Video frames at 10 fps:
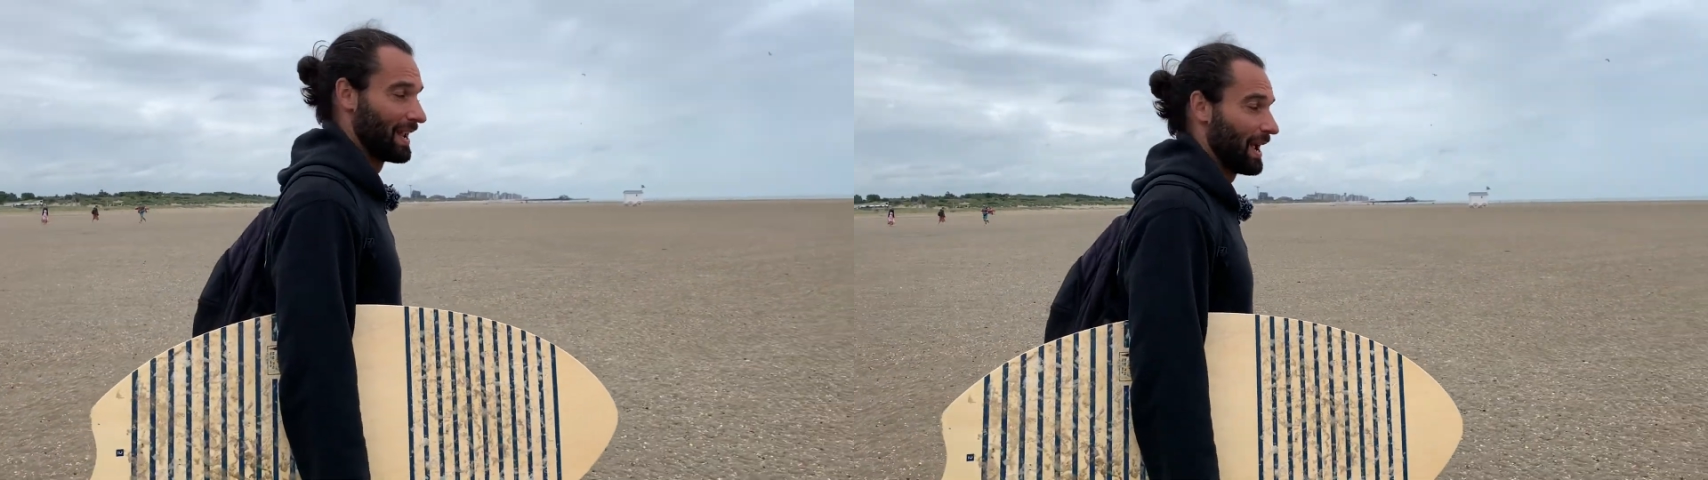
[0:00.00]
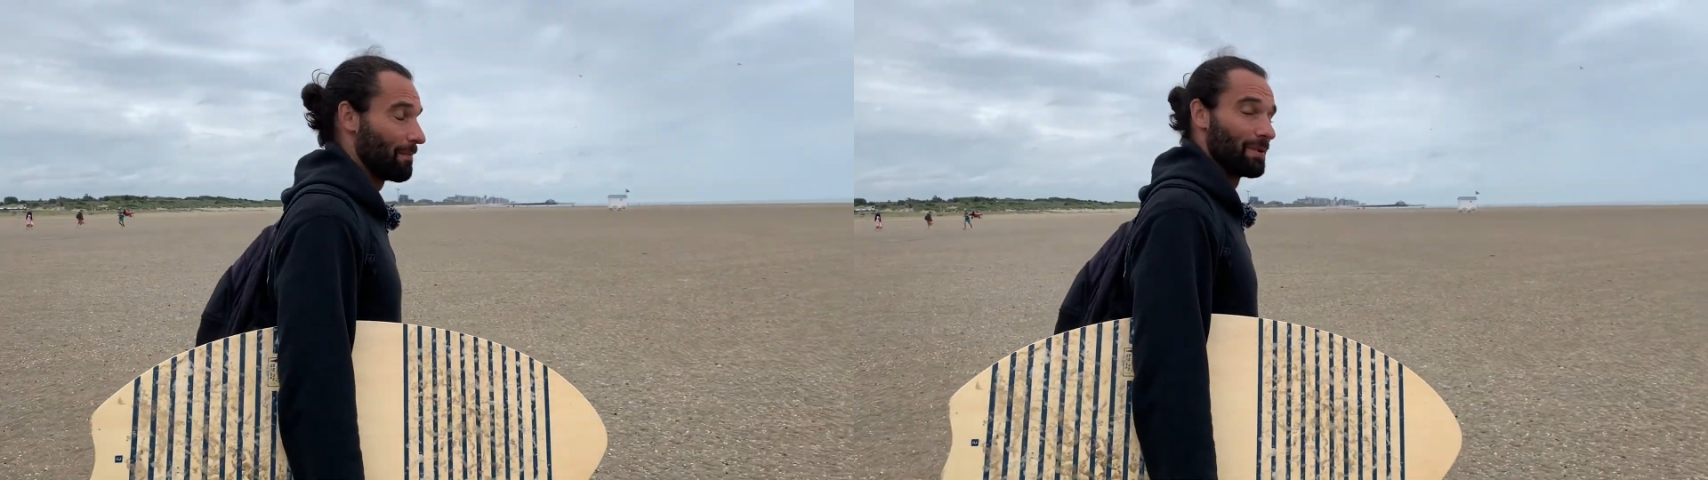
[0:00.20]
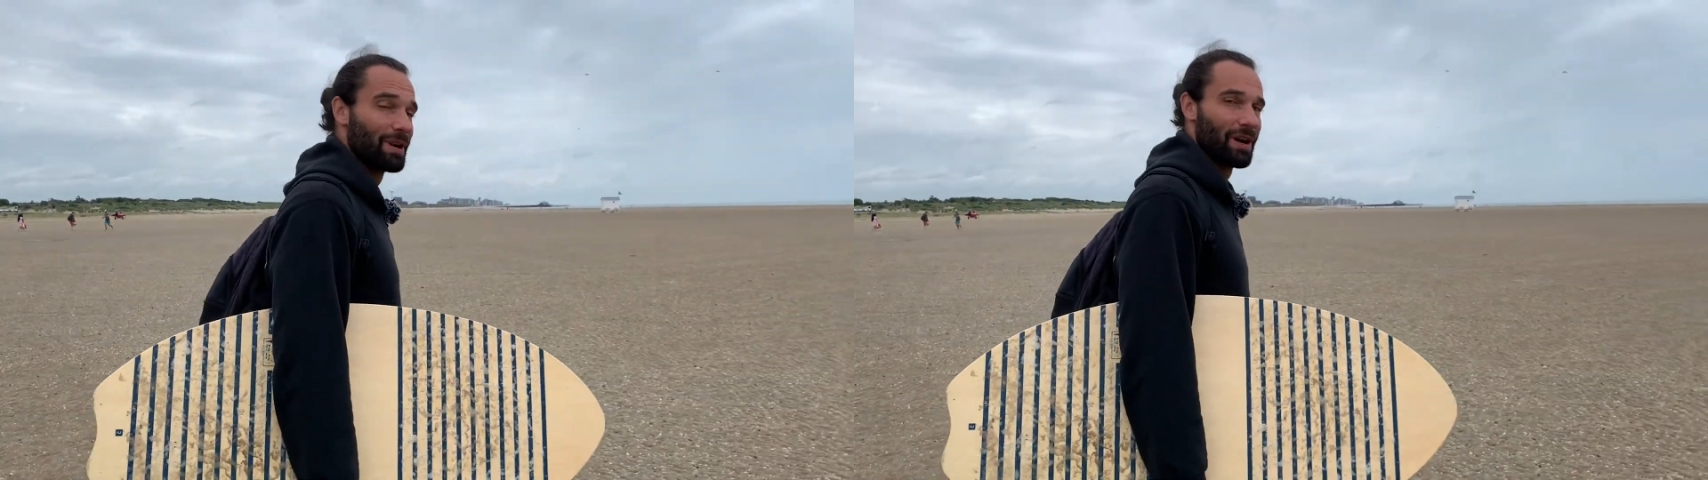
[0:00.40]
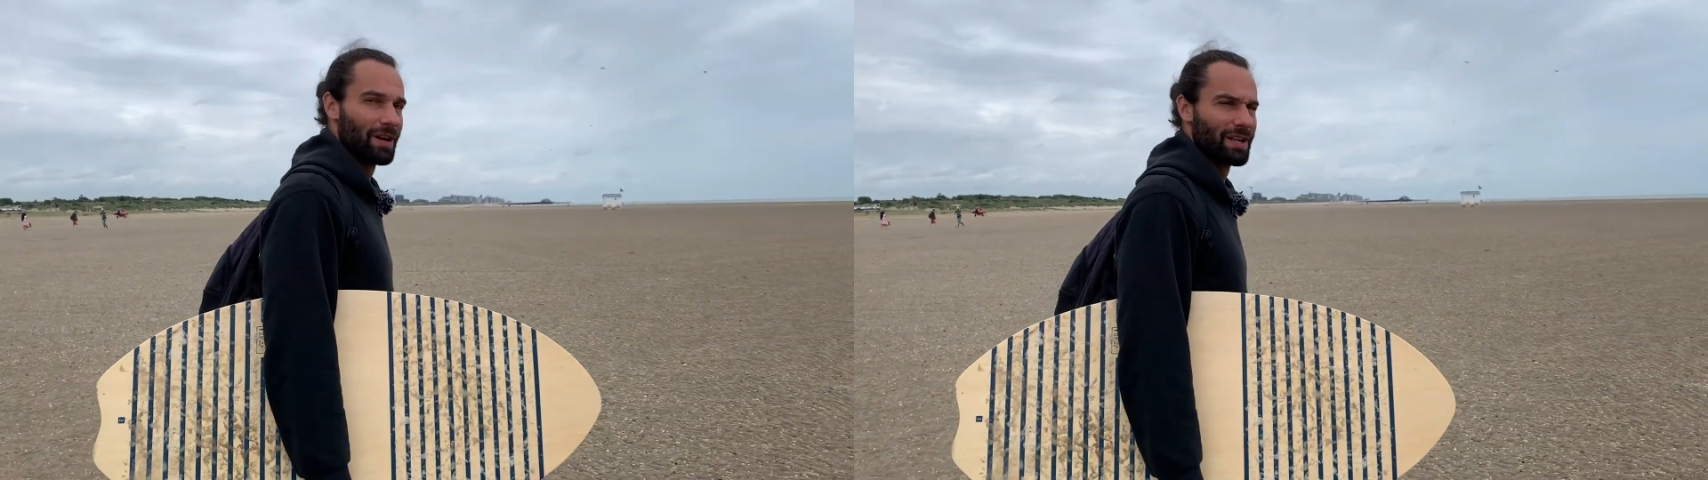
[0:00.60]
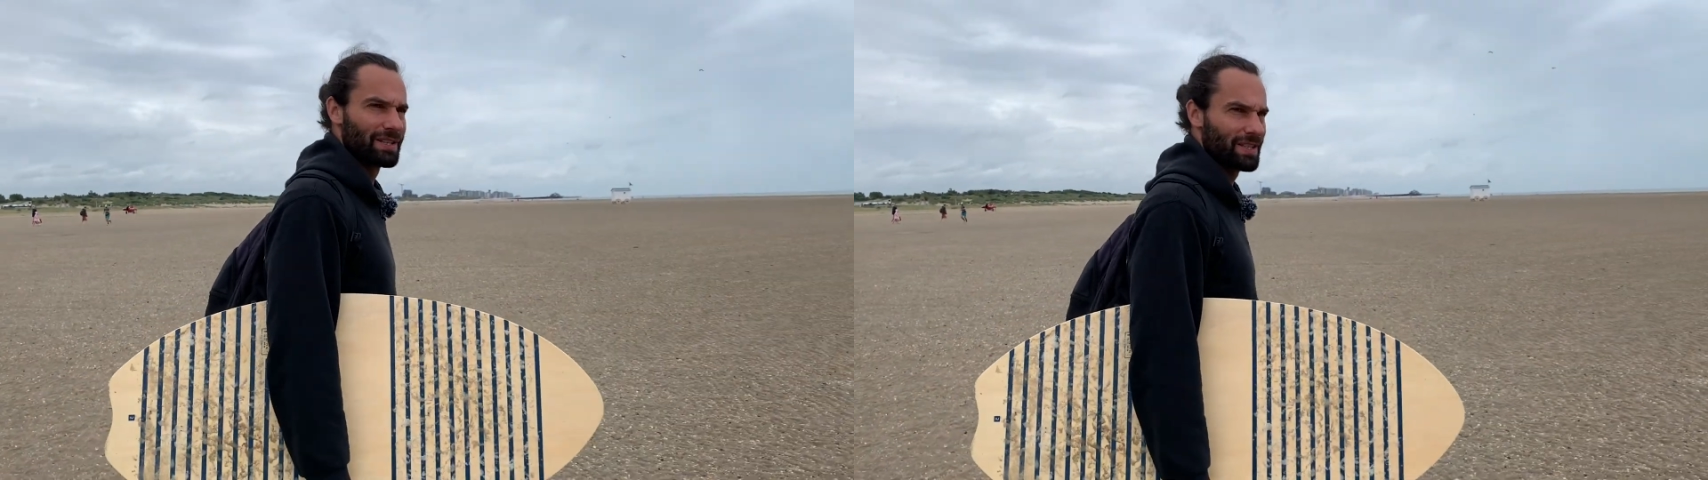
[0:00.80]

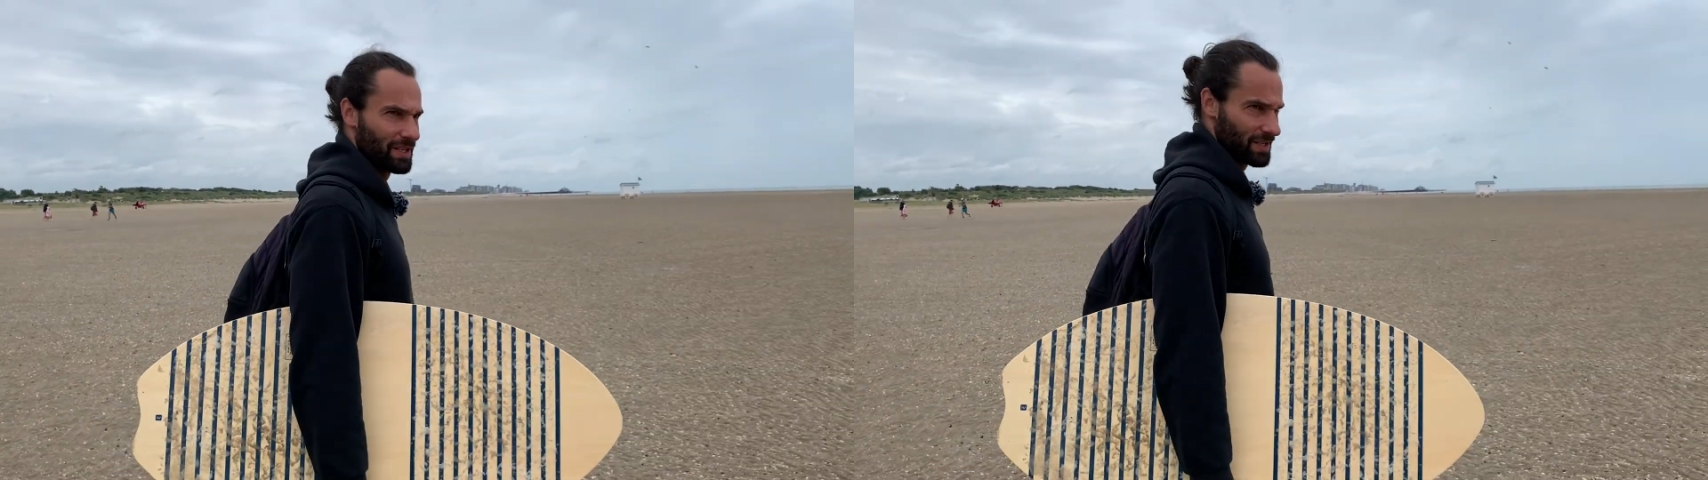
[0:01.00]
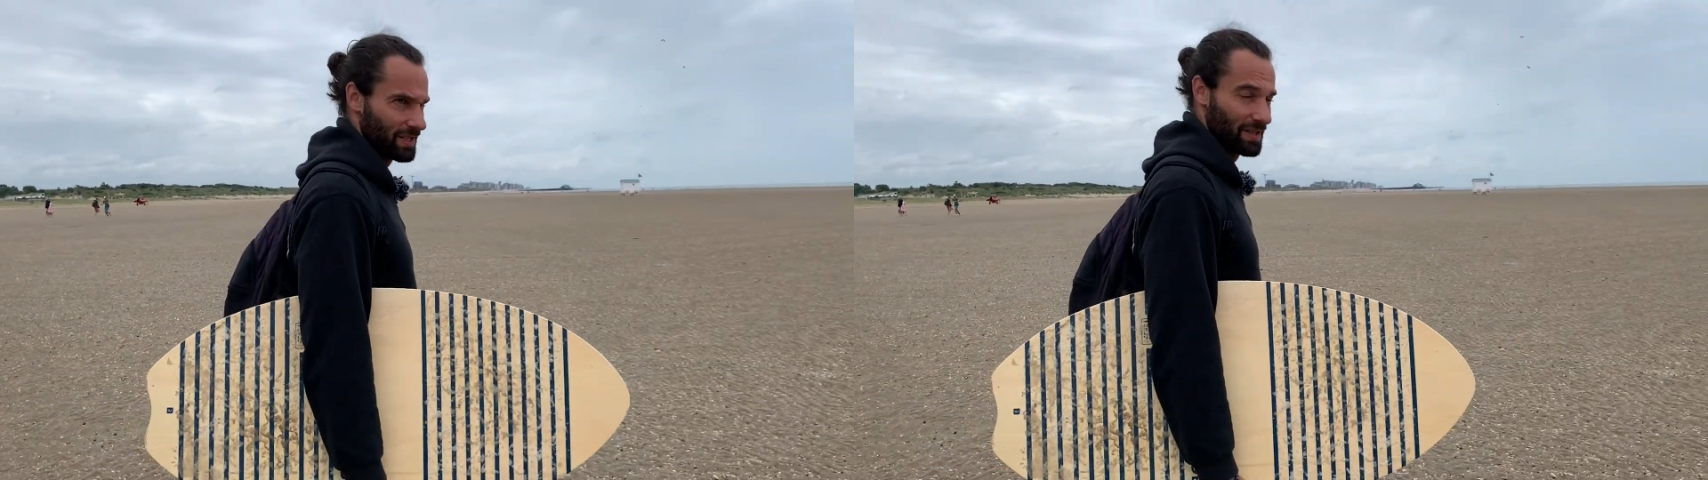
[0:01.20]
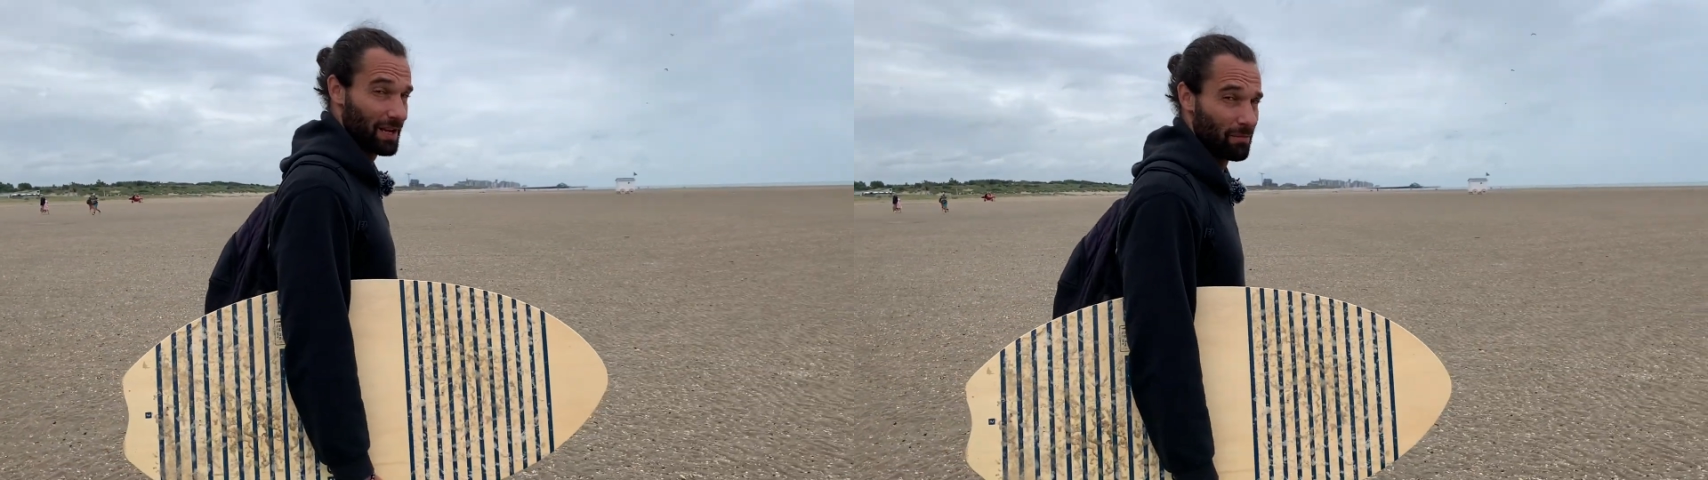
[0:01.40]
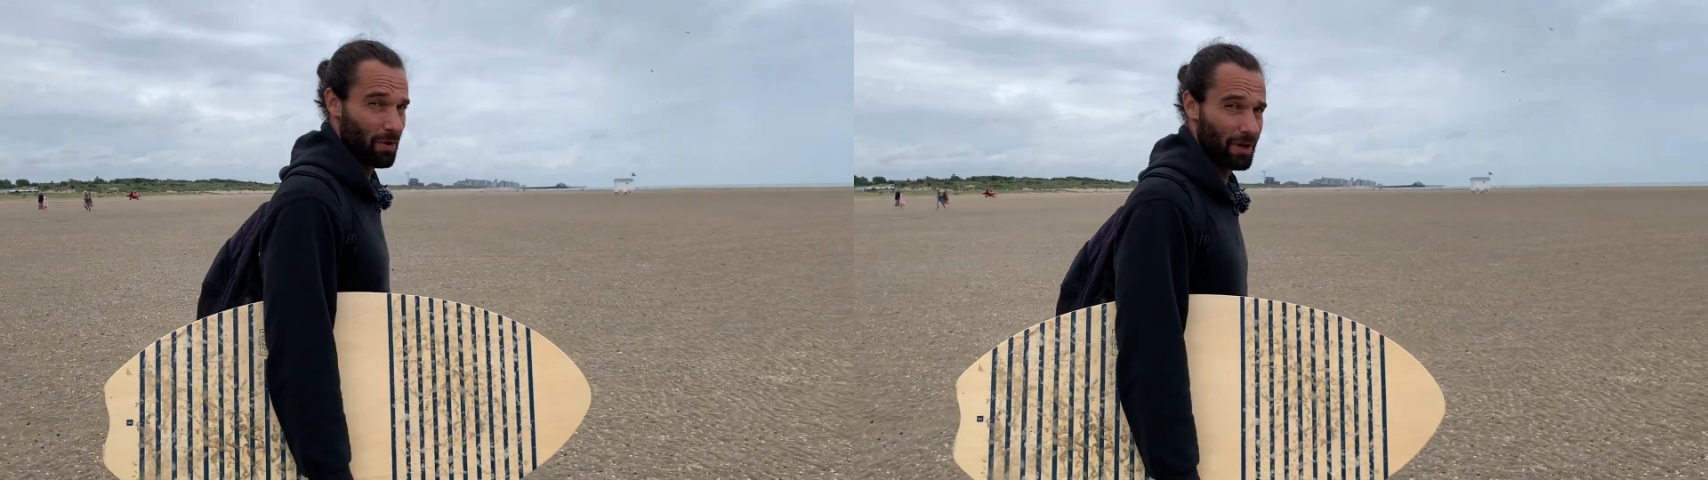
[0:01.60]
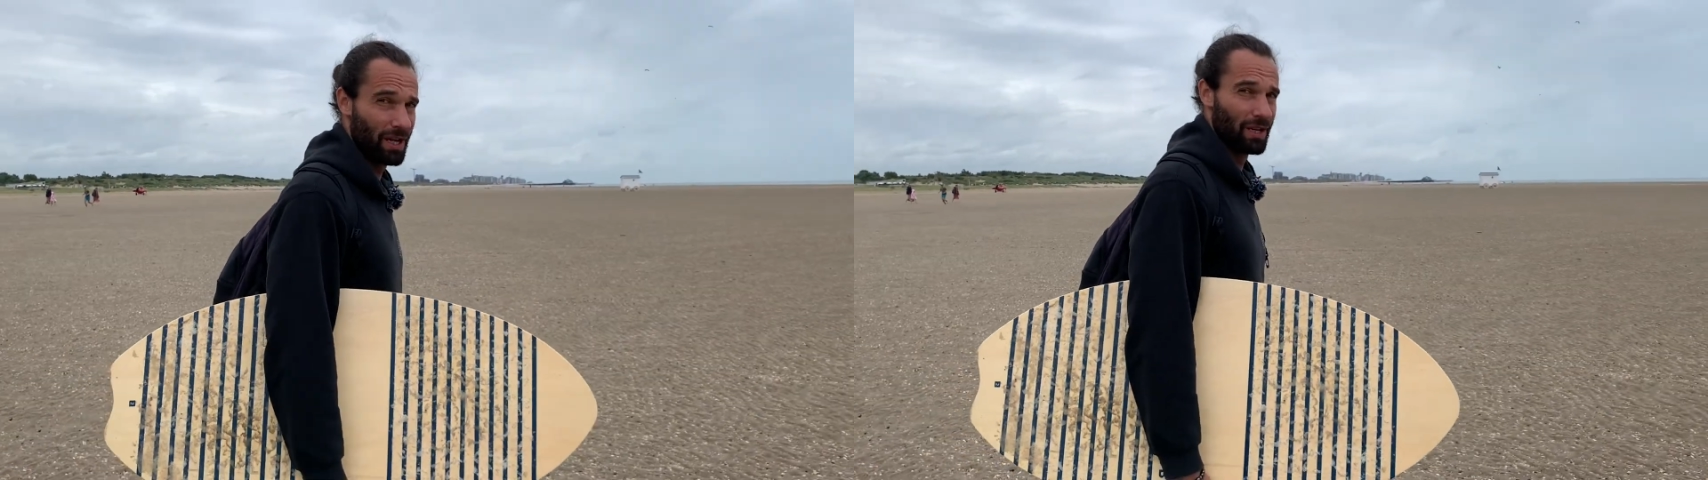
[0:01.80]
because on a Sunday
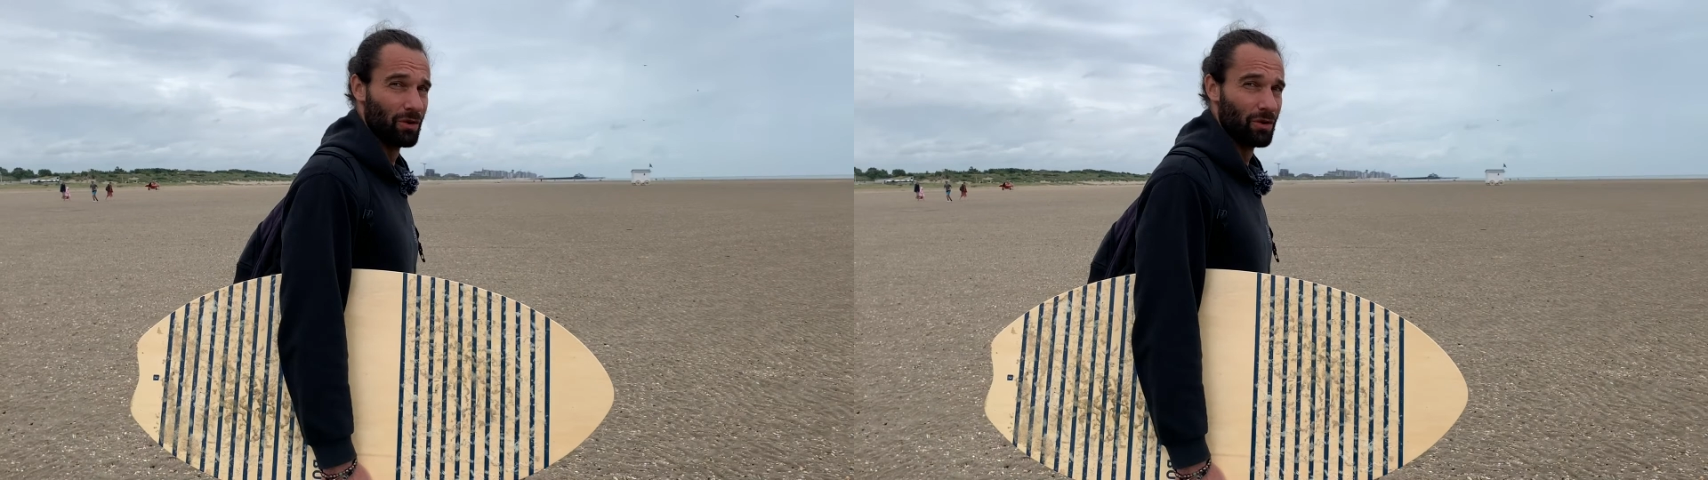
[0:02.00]
morning